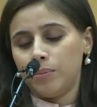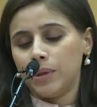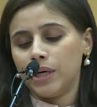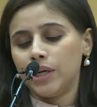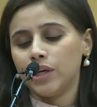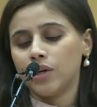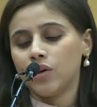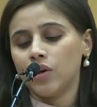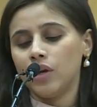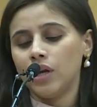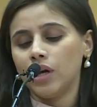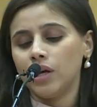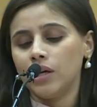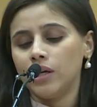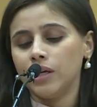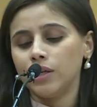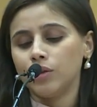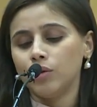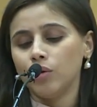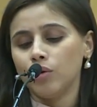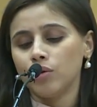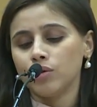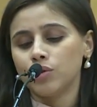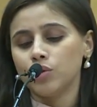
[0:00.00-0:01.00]
particularly
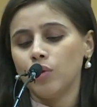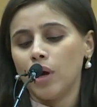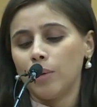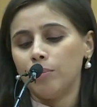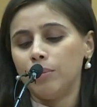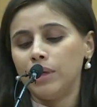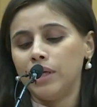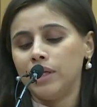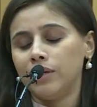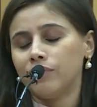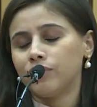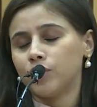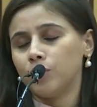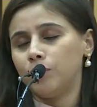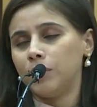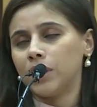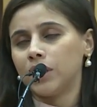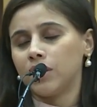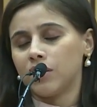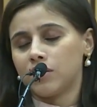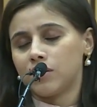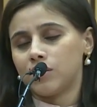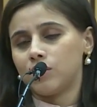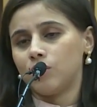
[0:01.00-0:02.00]
those who are believed to be
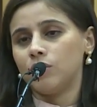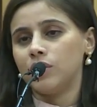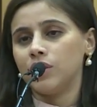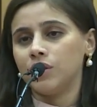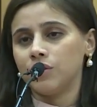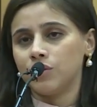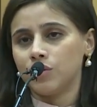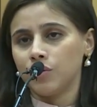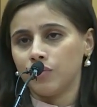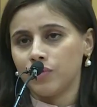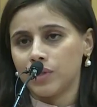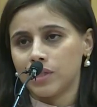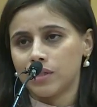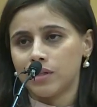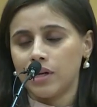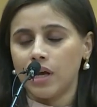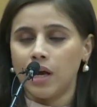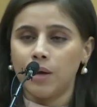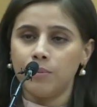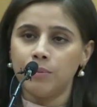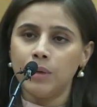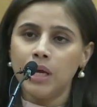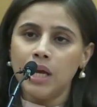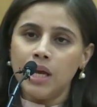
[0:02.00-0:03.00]
custodians of
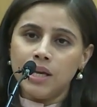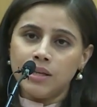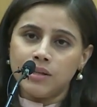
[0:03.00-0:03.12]
Islam,